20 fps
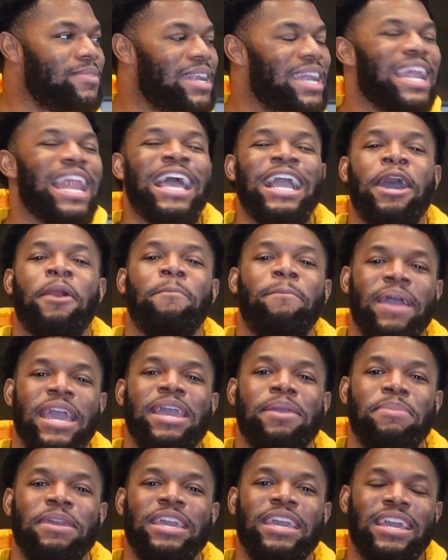like a
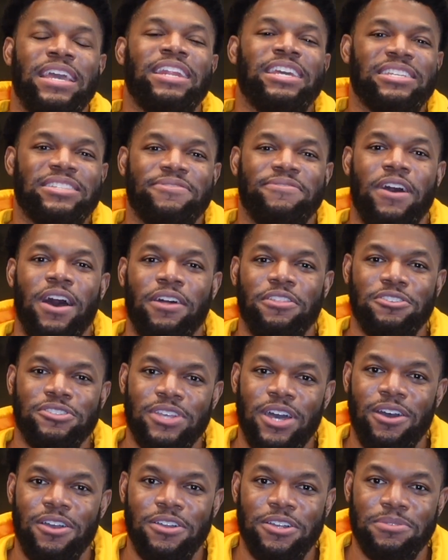baby in his father's
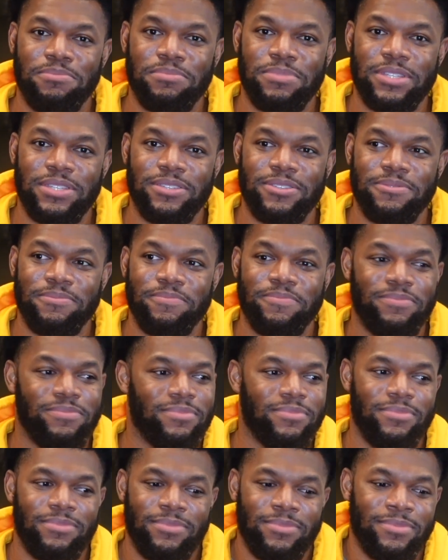arms.
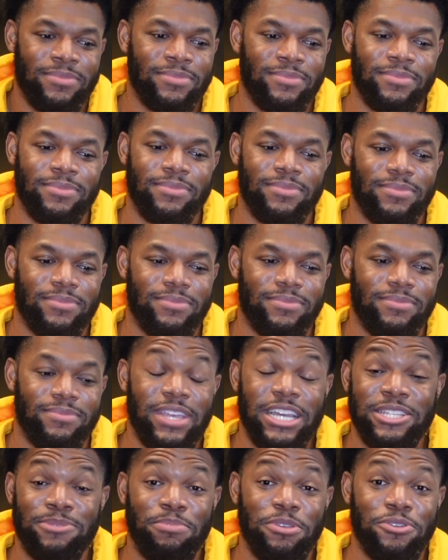
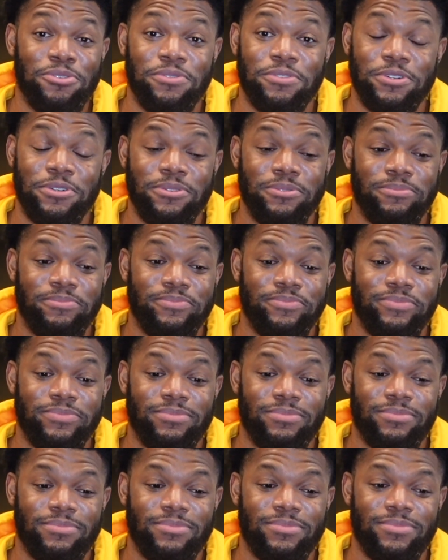That's beautiful.
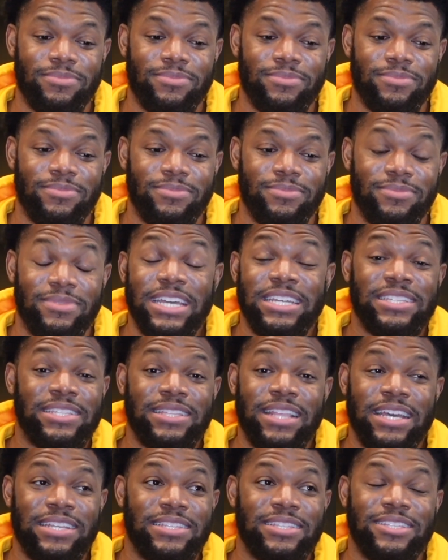
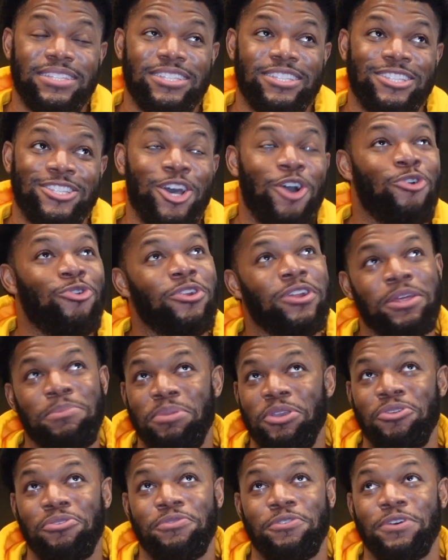That's totally
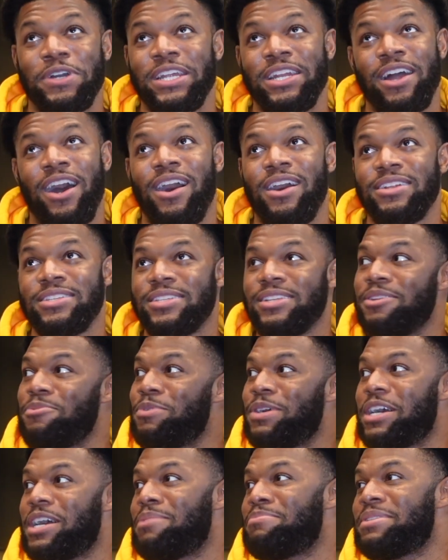beautiful. And honestly,
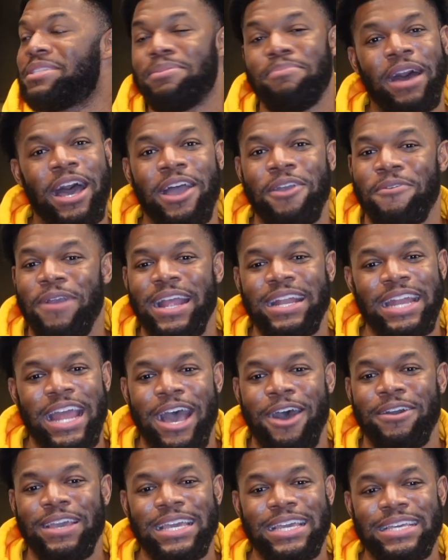what comes to mind right
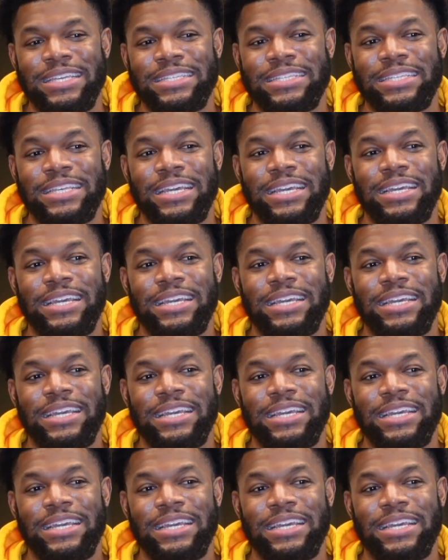now is